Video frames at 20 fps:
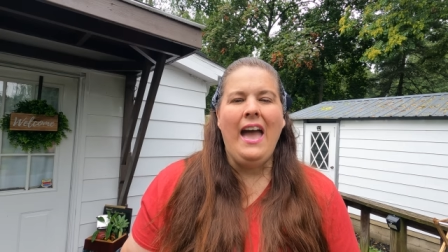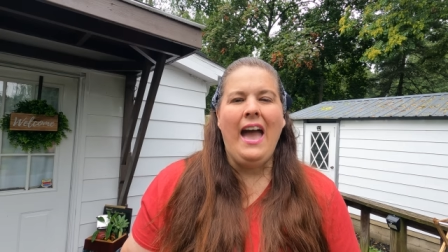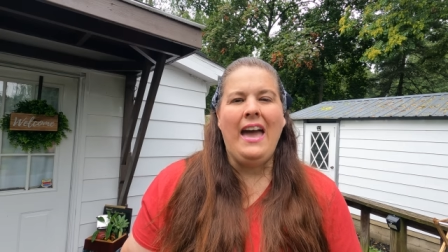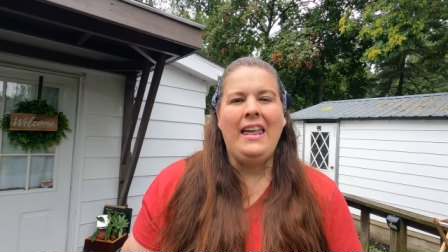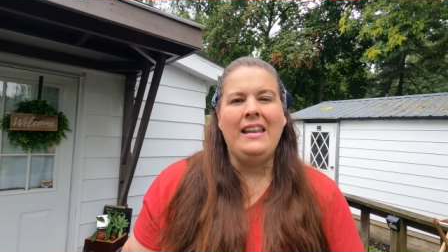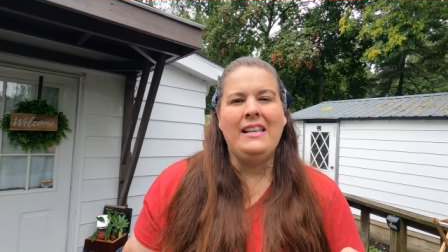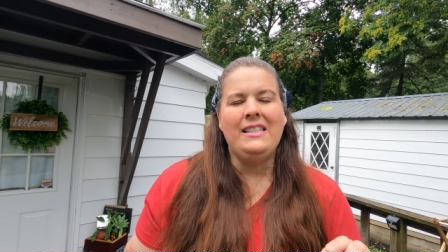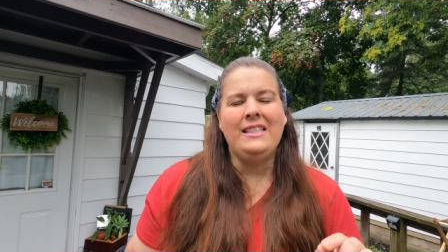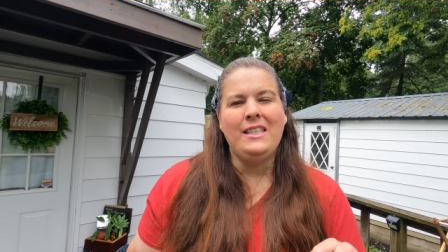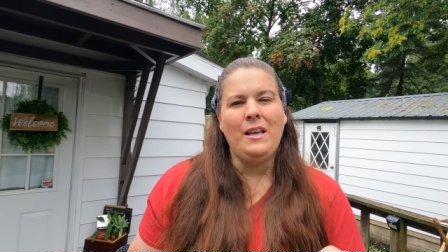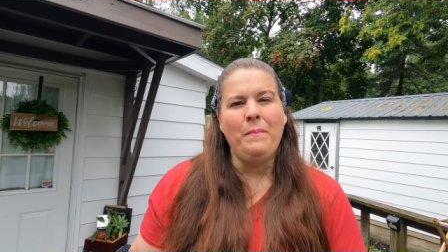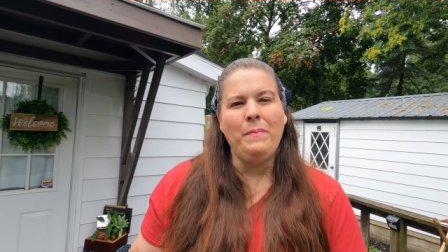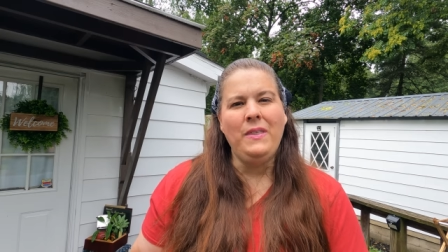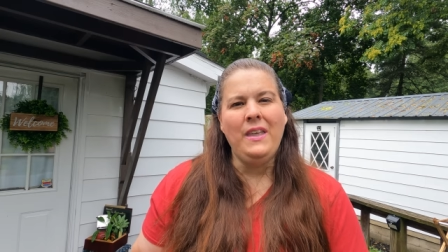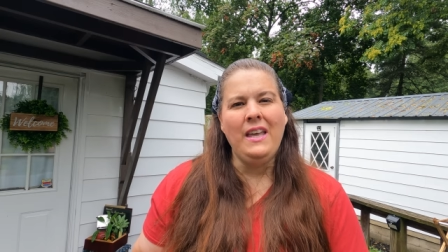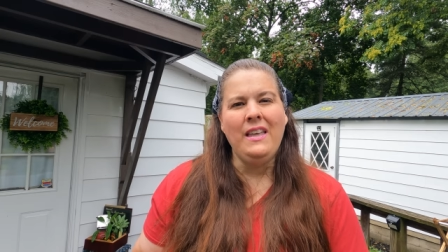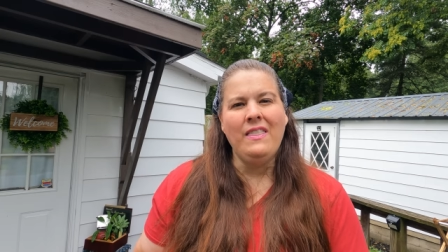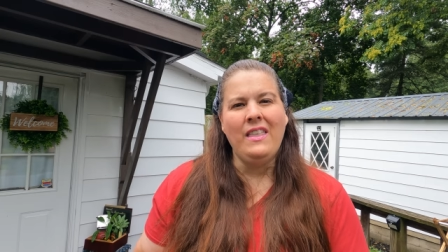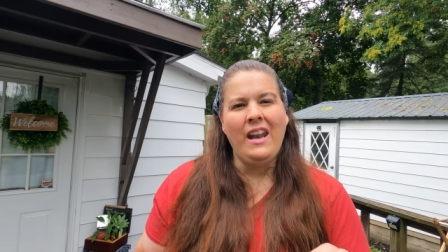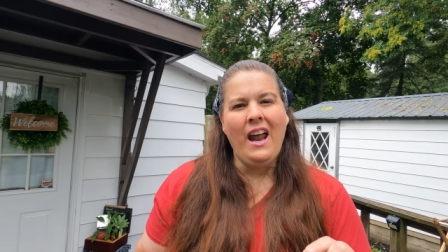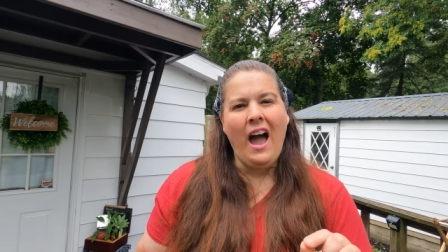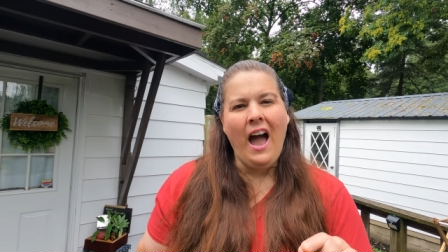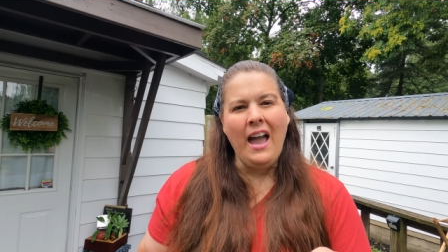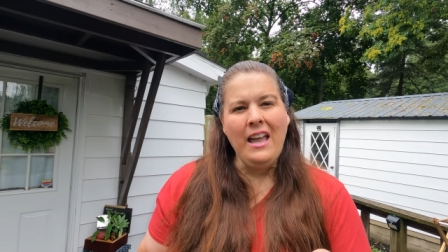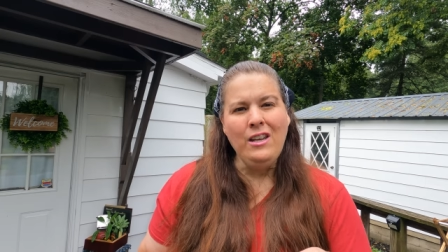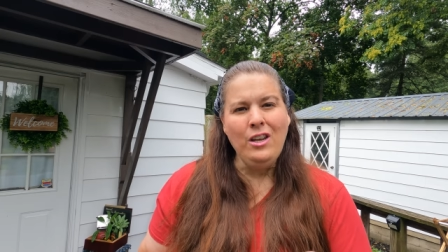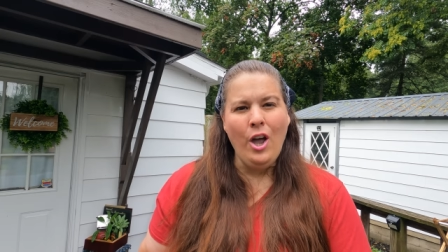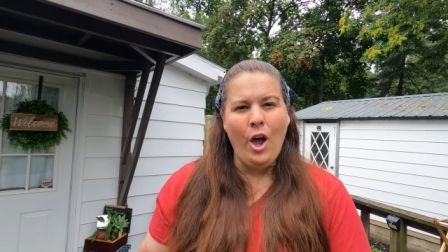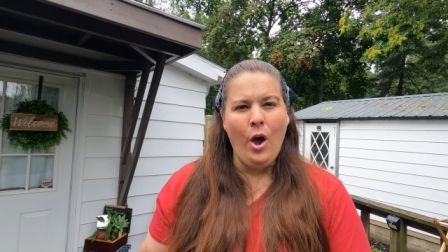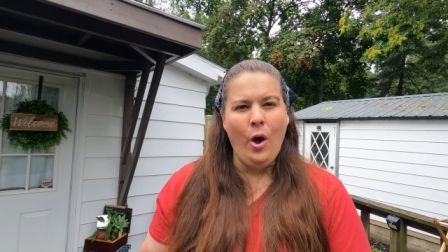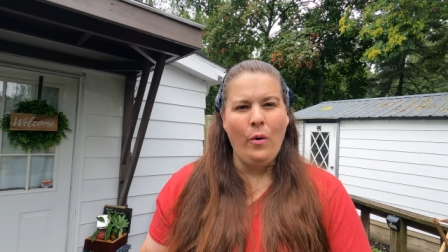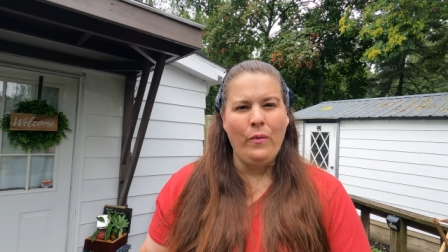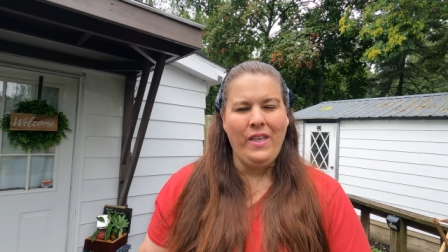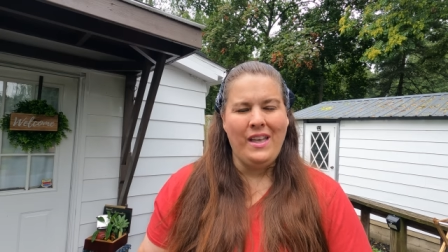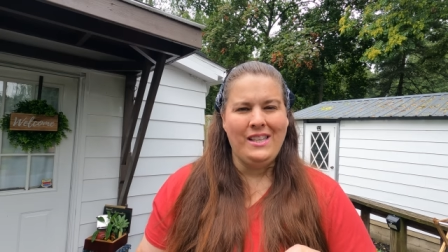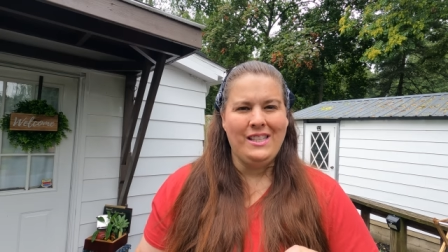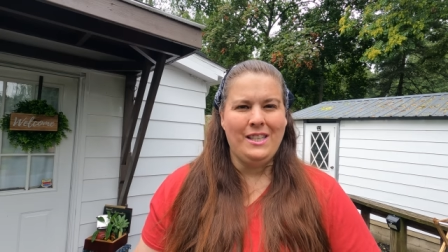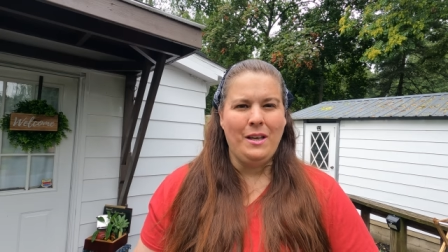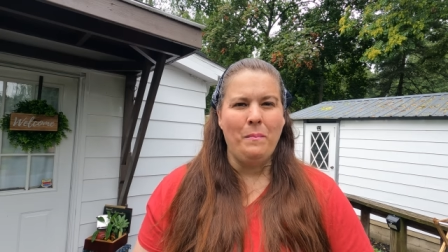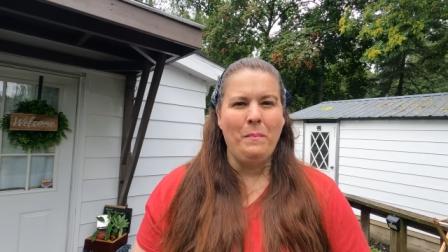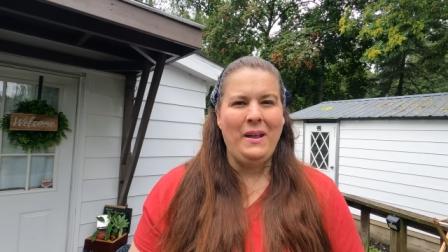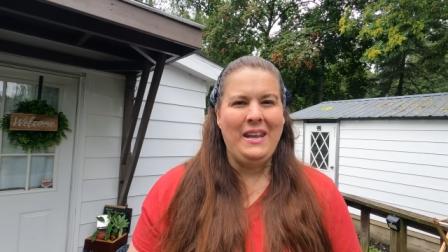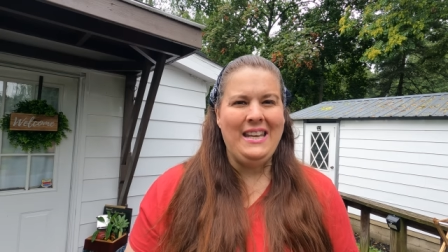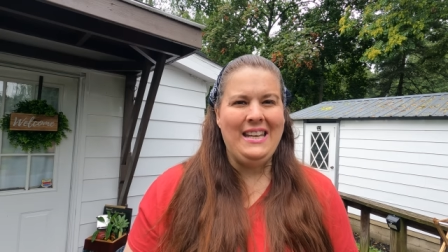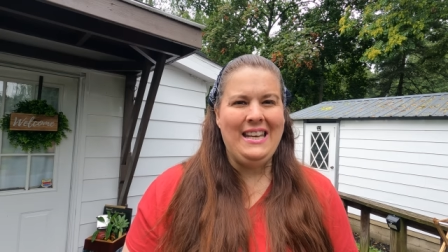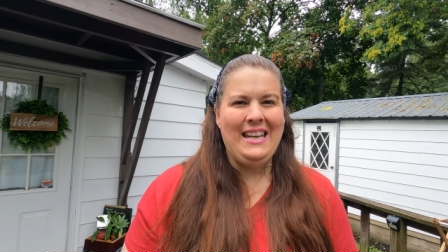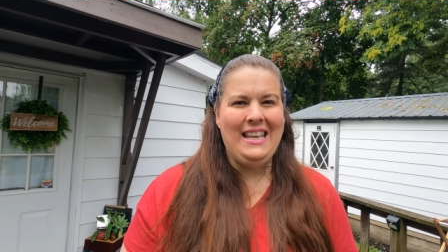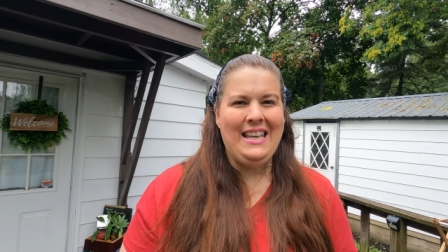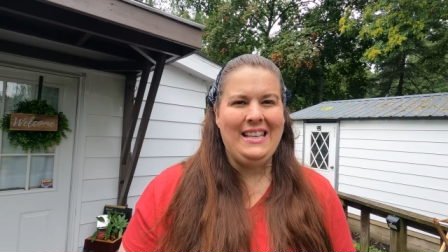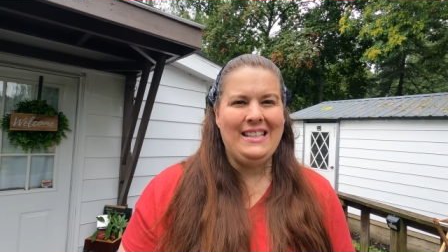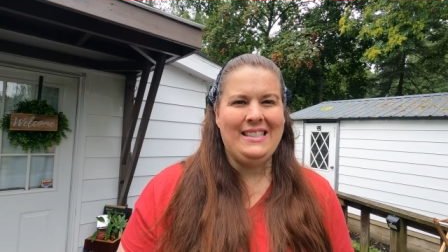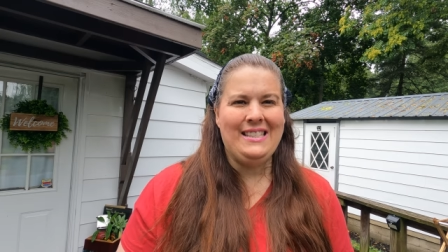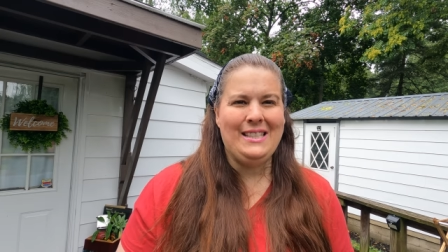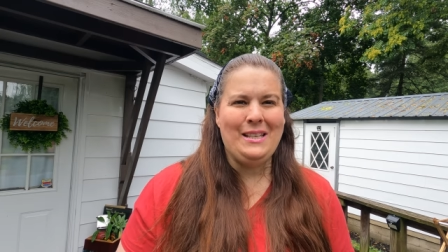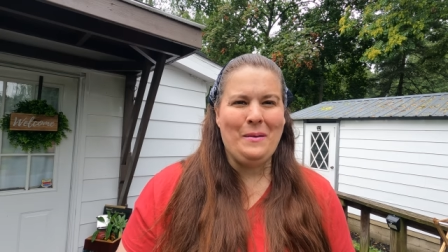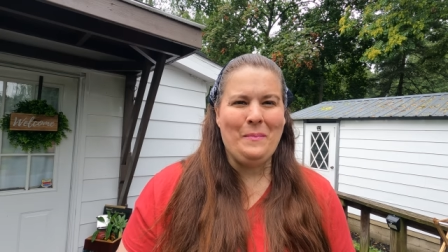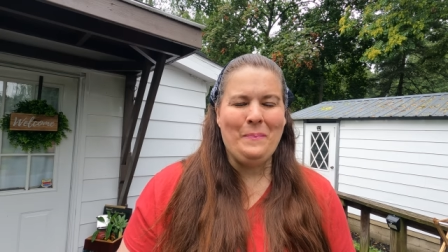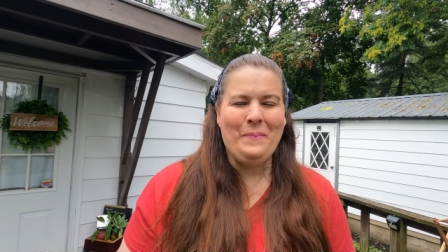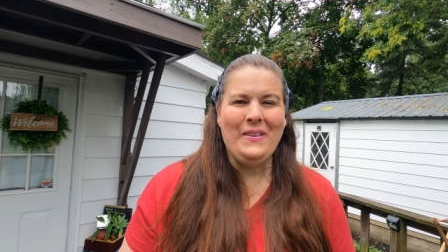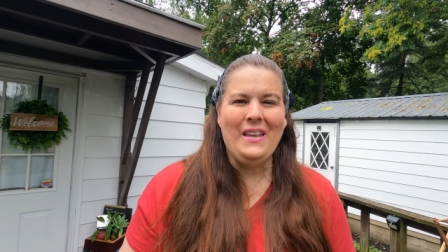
and it's something that I know that somebody needs.